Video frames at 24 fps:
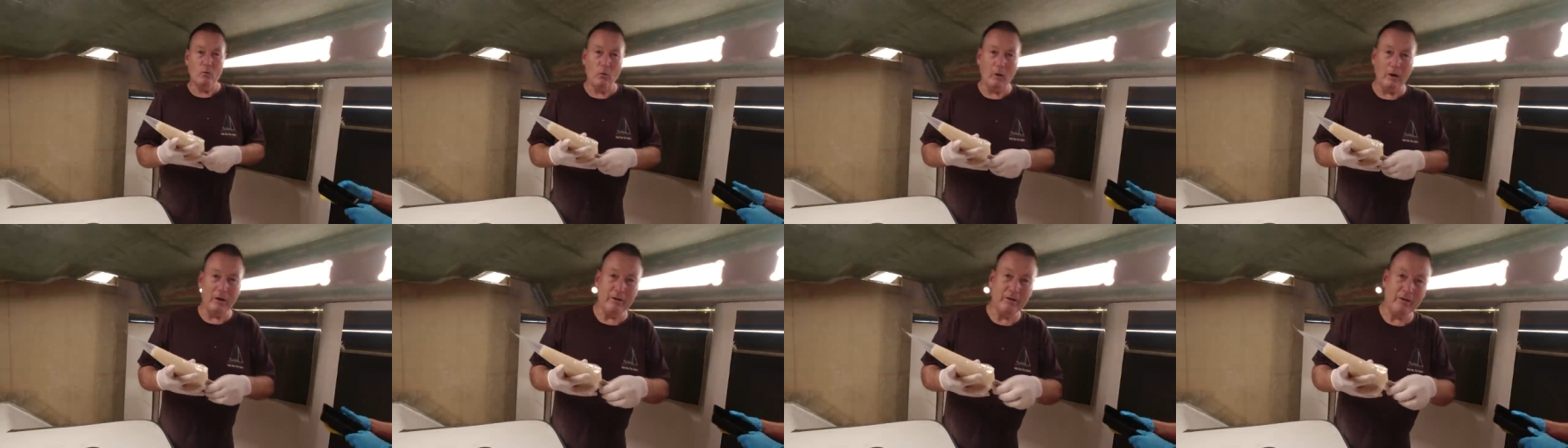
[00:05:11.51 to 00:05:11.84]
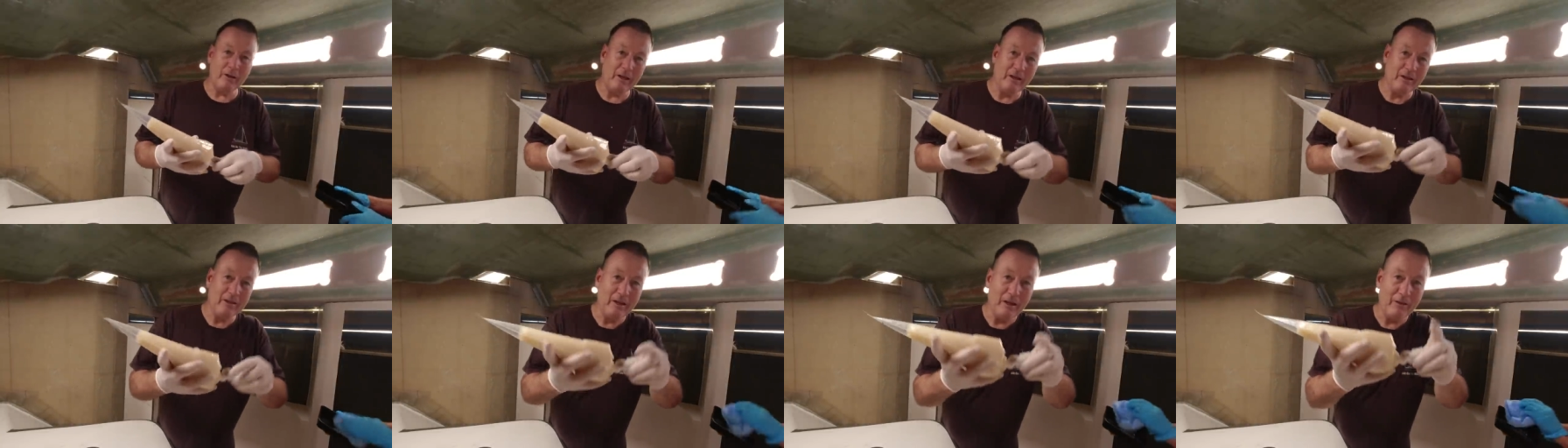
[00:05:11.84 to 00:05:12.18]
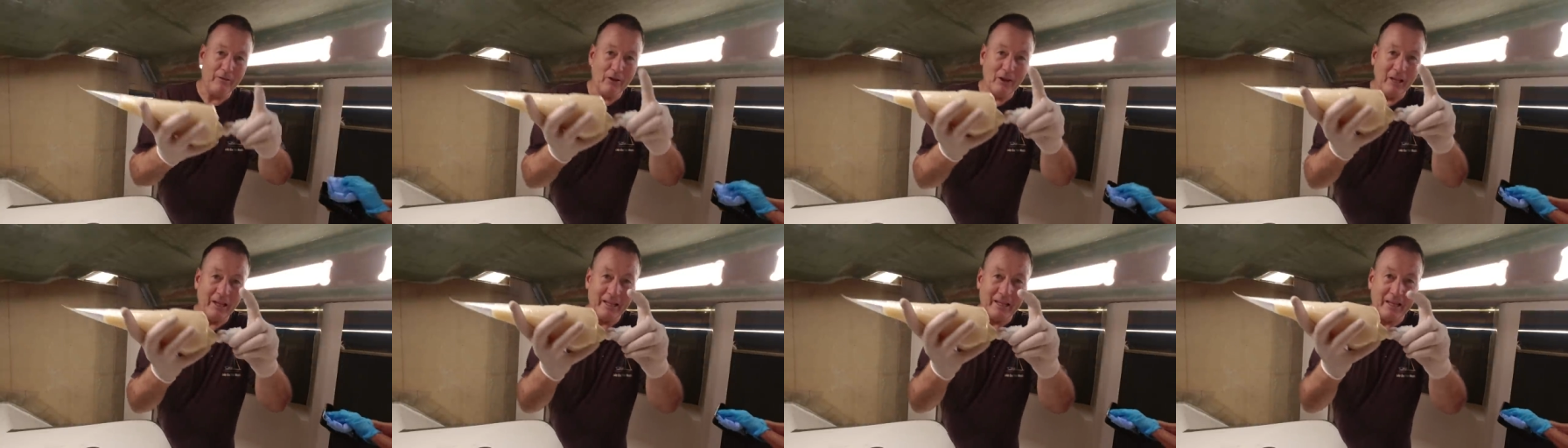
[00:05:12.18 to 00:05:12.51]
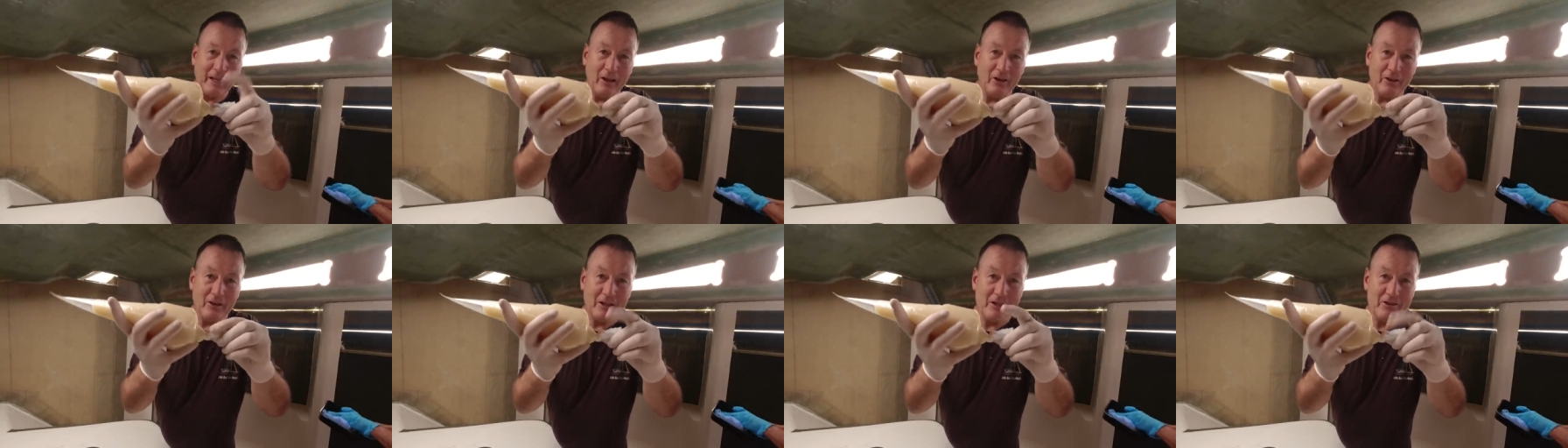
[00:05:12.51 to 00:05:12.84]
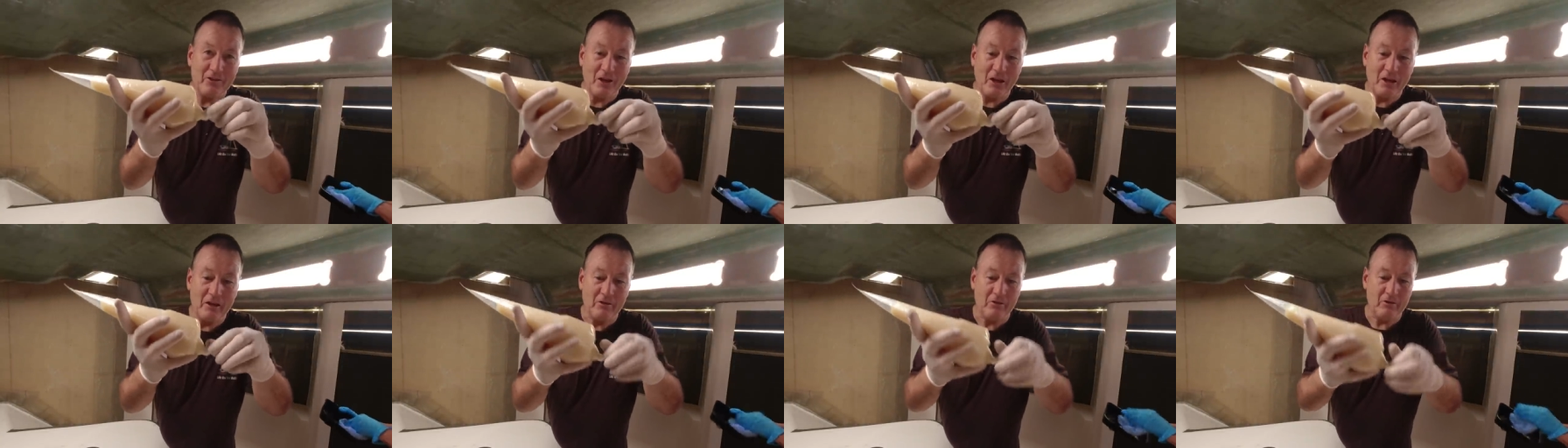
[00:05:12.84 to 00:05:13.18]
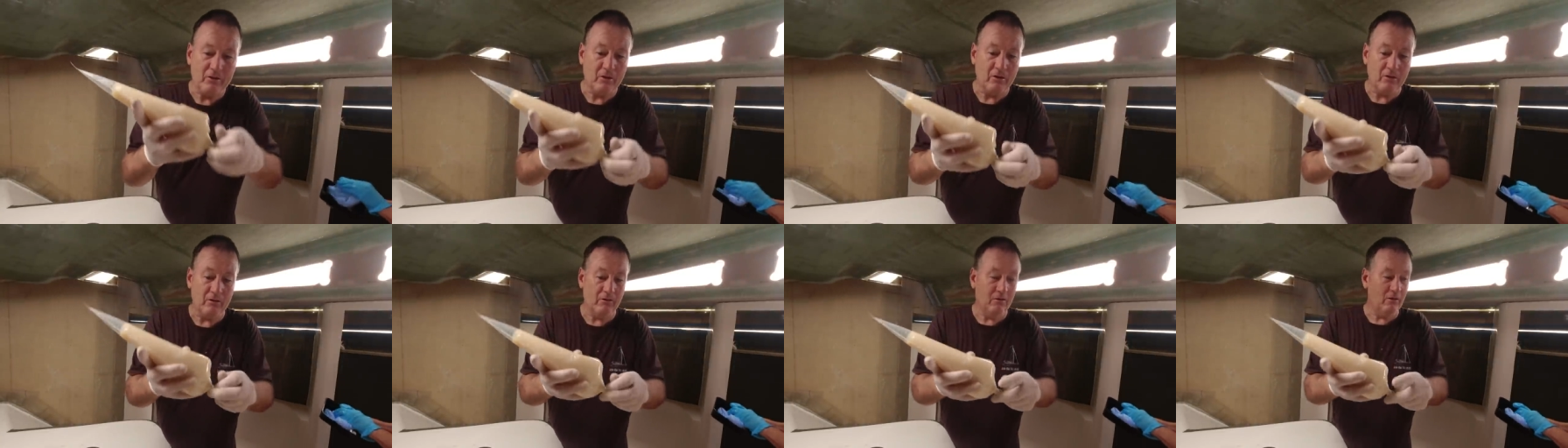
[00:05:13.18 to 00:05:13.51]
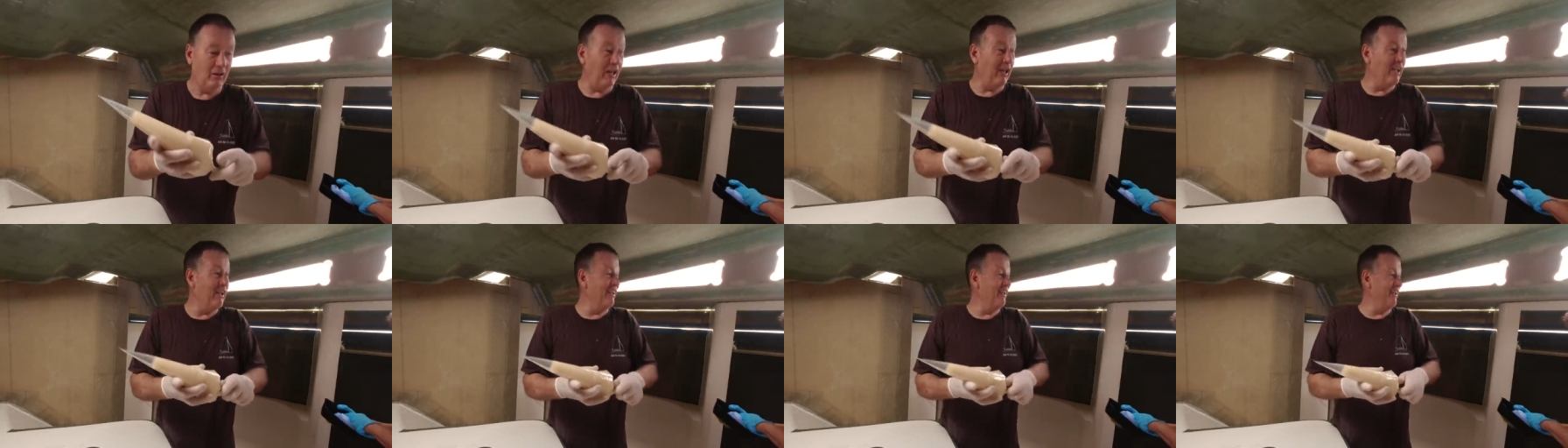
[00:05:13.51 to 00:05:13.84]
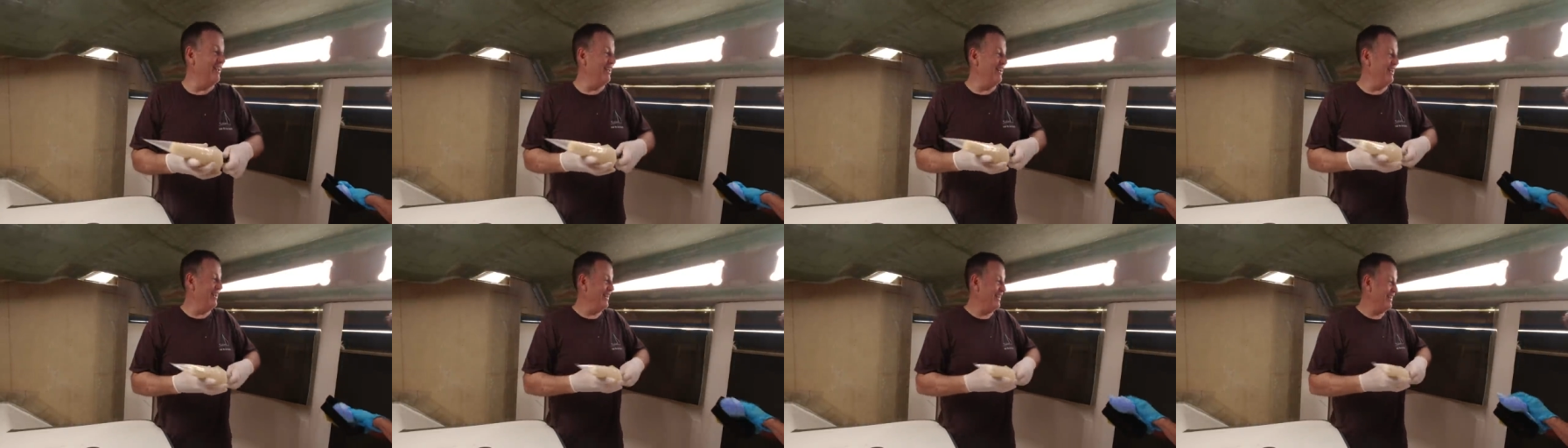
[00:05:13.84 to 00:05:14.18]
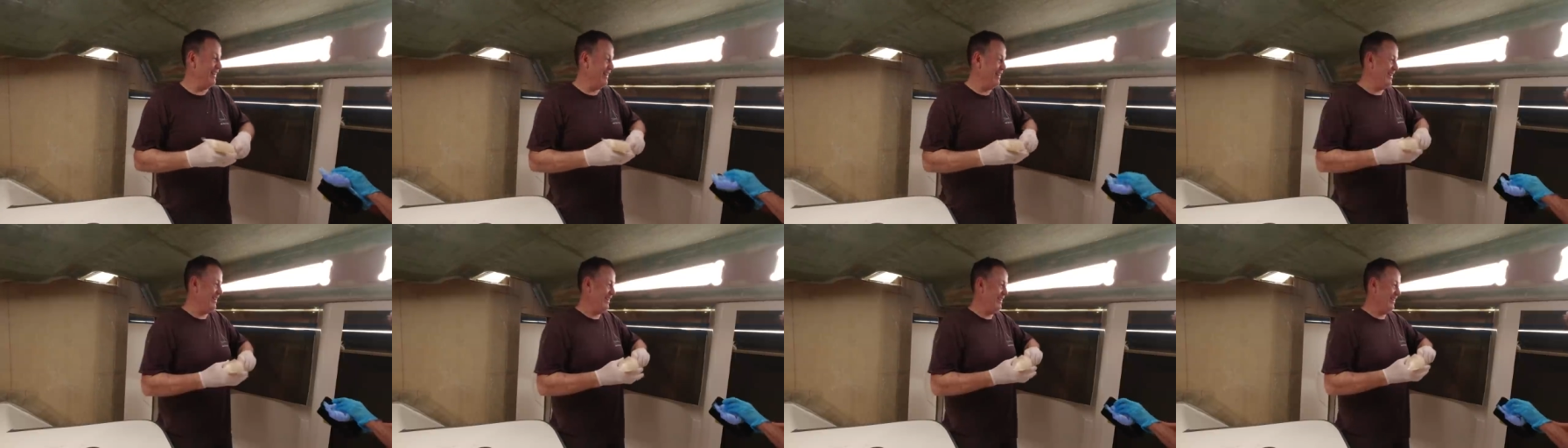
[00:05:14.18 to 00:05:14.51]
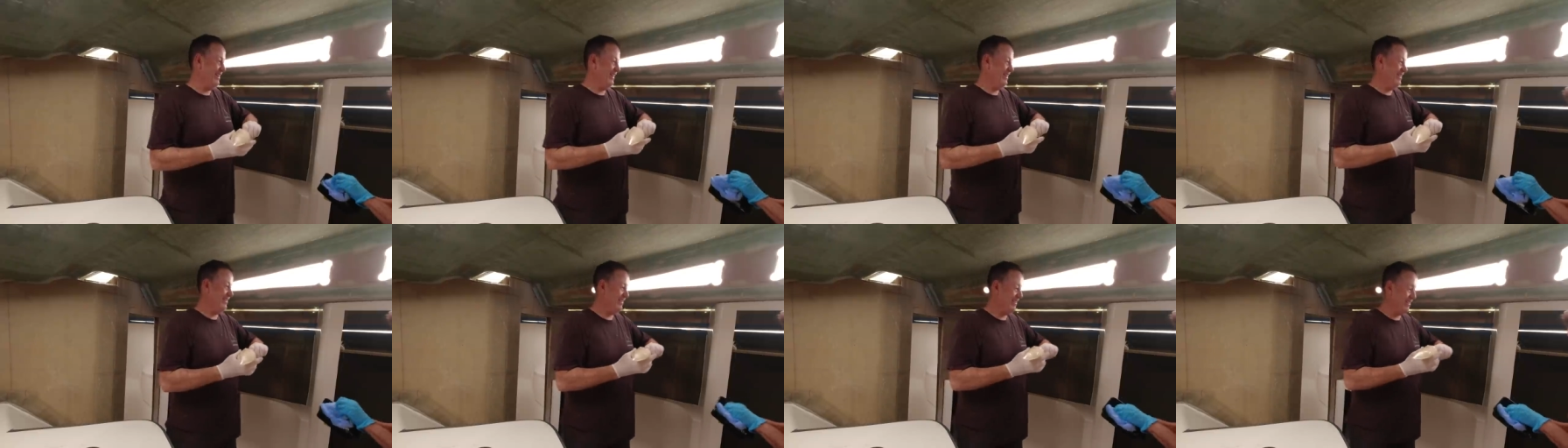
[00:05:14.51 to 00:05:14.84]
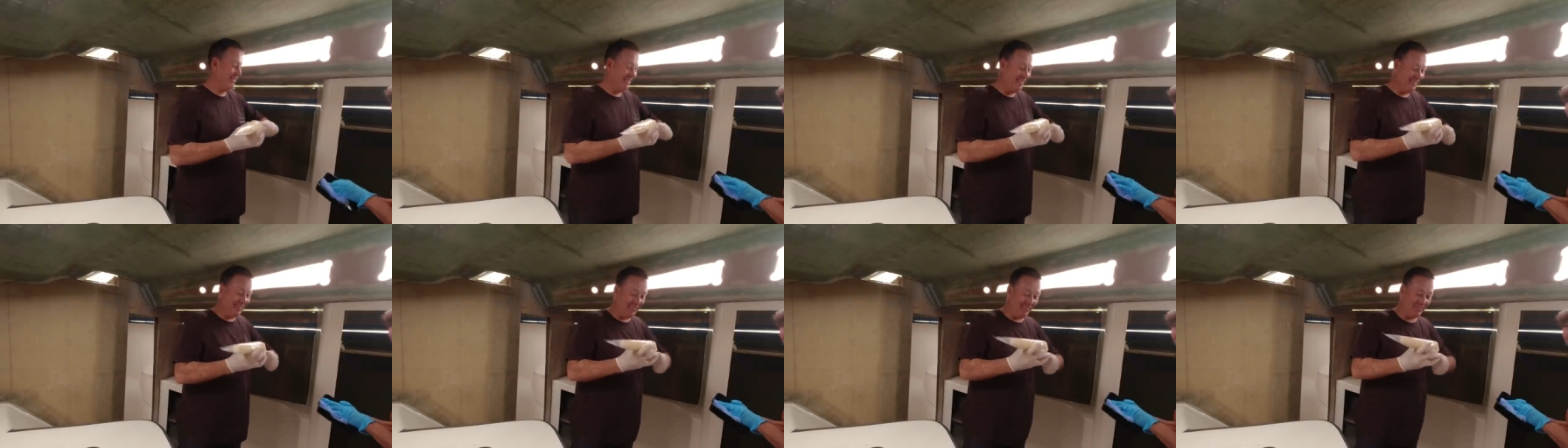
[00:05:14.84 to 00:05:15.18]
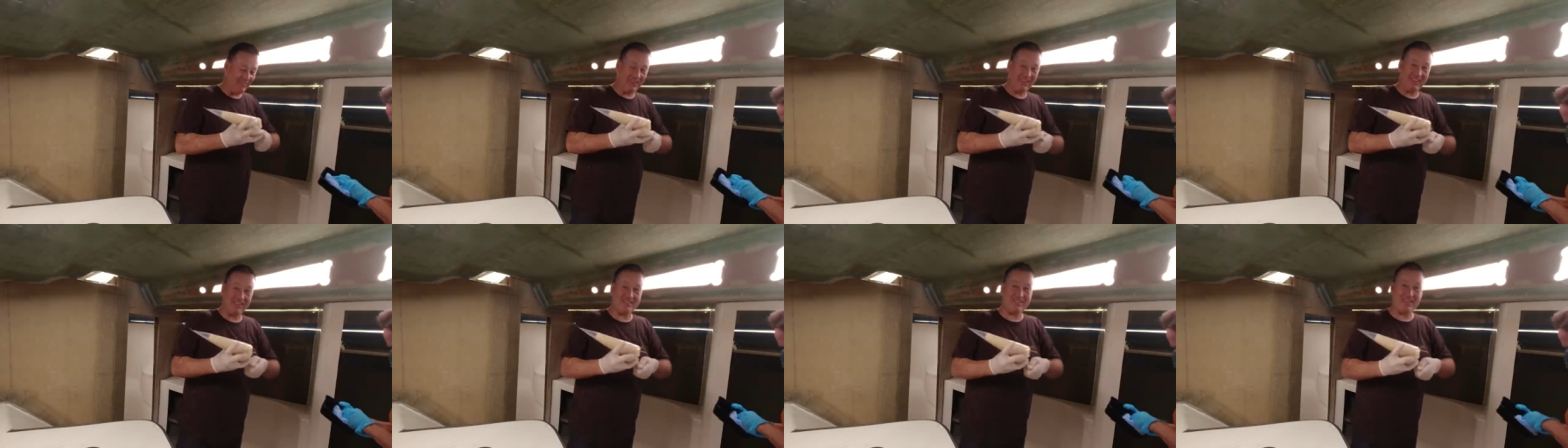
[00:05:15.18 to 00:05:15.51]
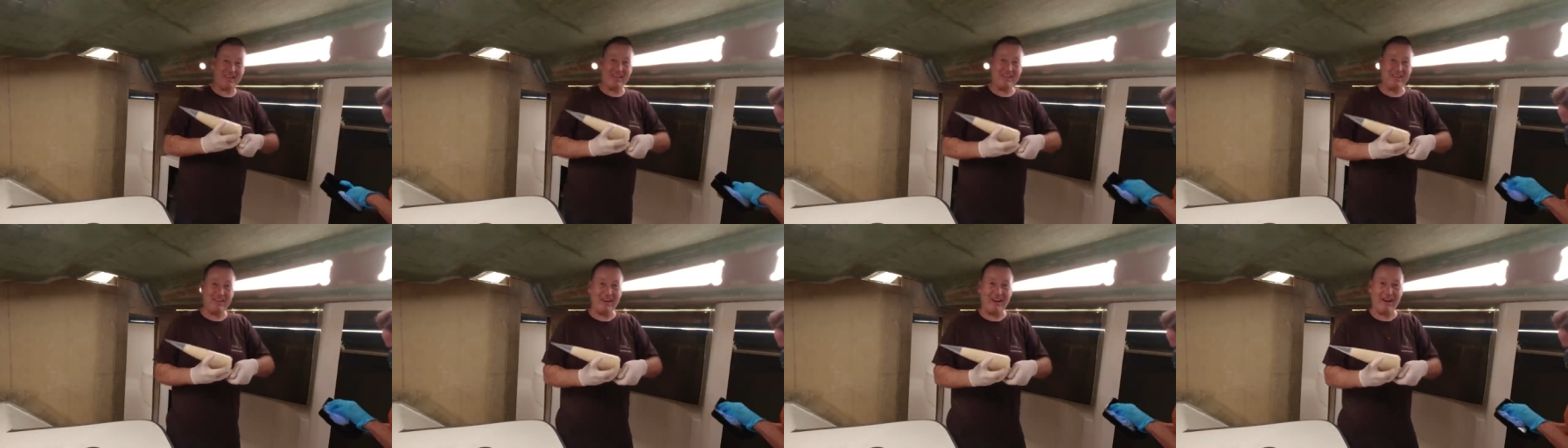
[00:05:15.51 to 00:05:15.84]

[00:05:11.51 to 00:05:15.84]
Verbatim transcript: One thing, never let go of this end. you don't know to do,